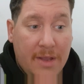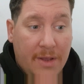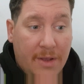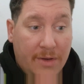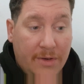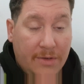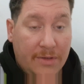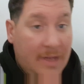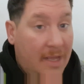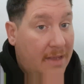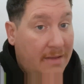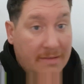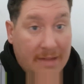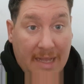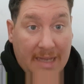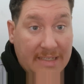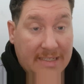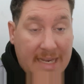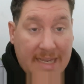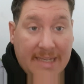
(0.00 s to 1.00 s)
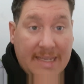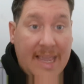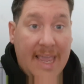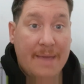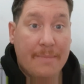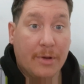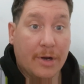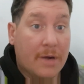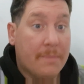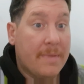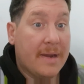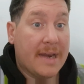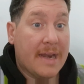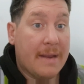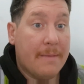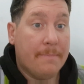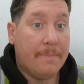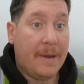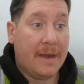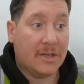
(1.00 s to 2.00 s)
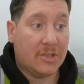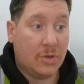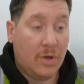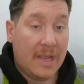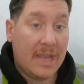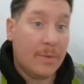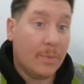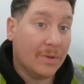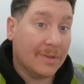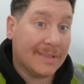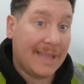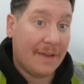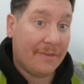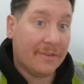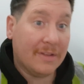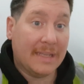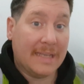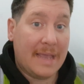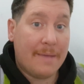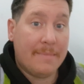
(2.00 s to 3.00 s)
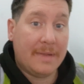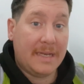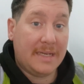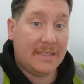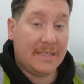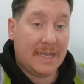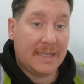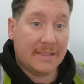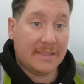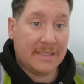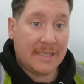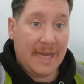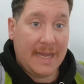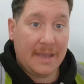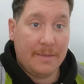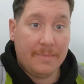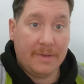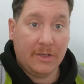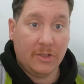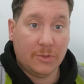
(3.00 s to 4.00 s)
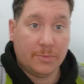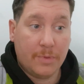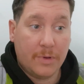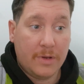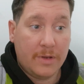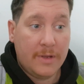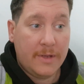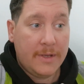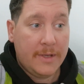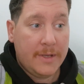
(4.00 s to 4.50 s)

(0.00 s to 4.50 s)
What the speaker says: and like I say, he came on and made an impact, so he will definitely get minutes again tonight at Middlesbrough.